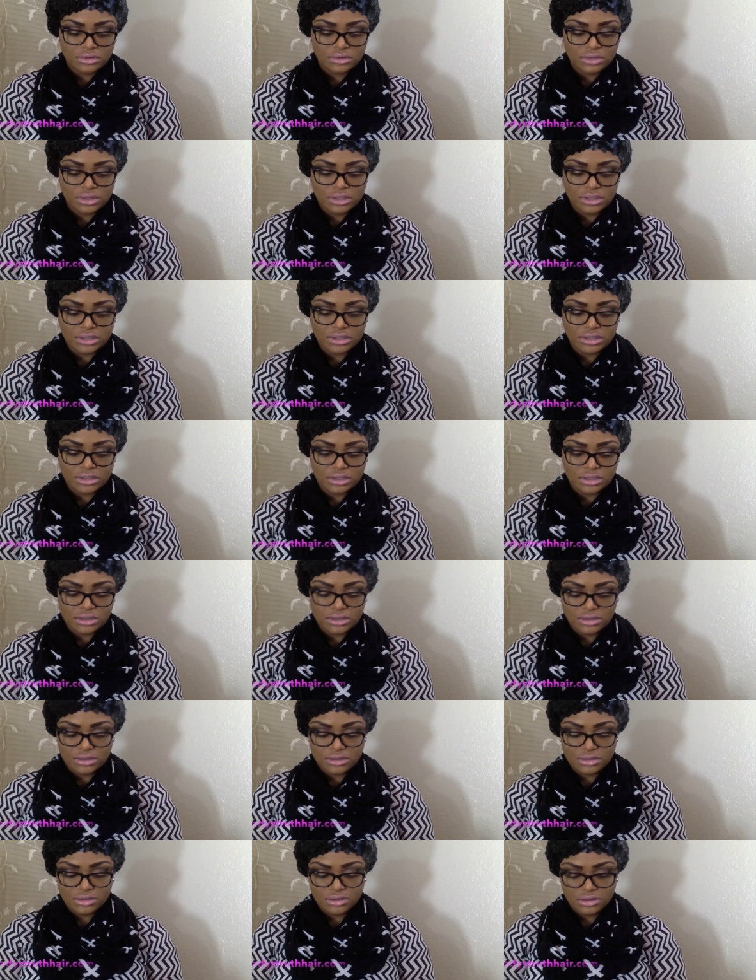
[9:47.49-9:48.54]
This the
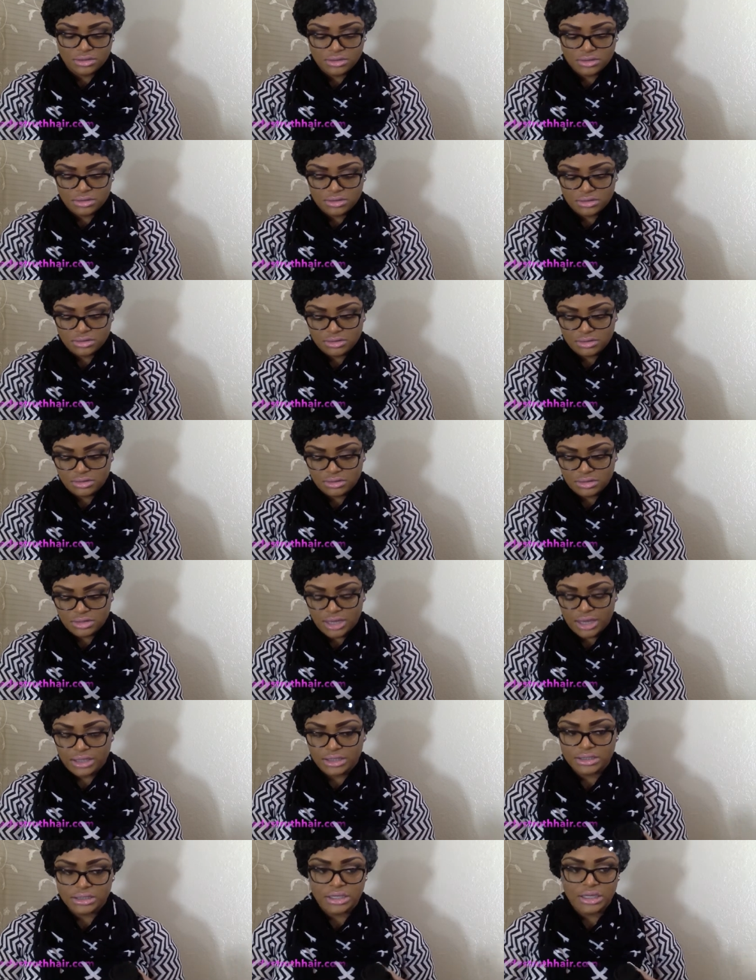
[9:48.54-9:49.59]

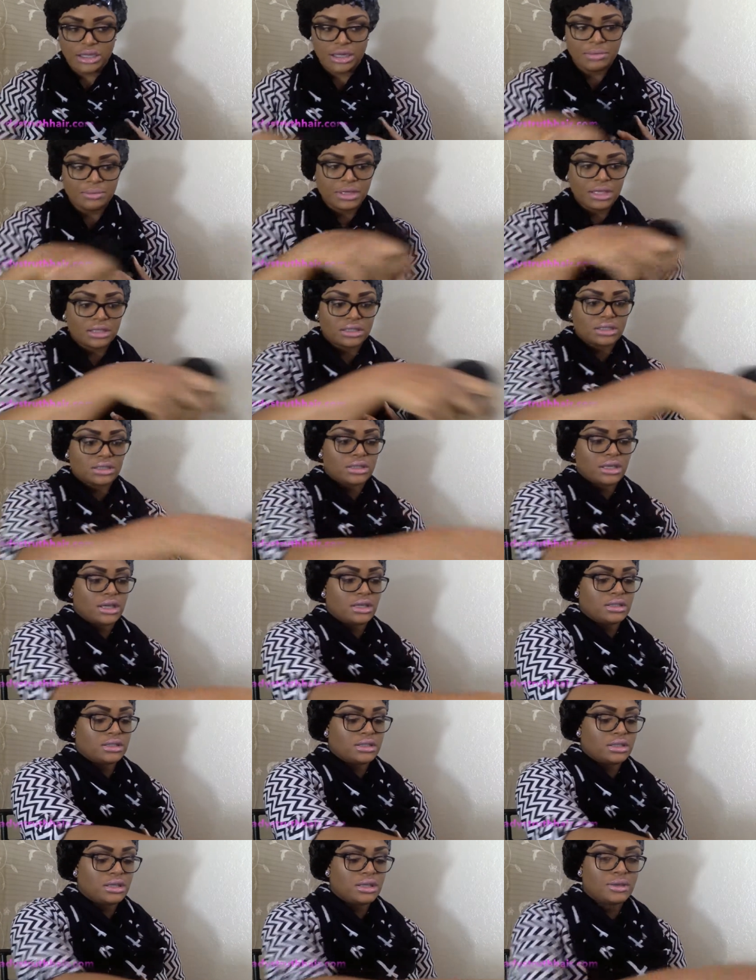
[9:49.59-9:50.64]
eighteen. Let me get this
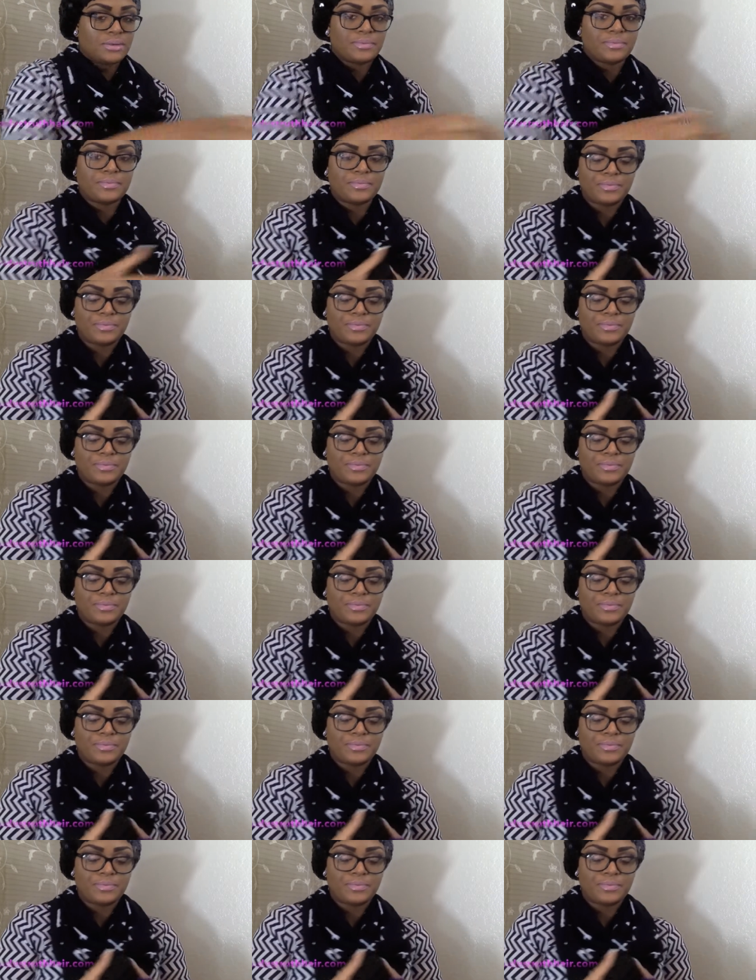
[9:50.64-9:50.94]
eighteen.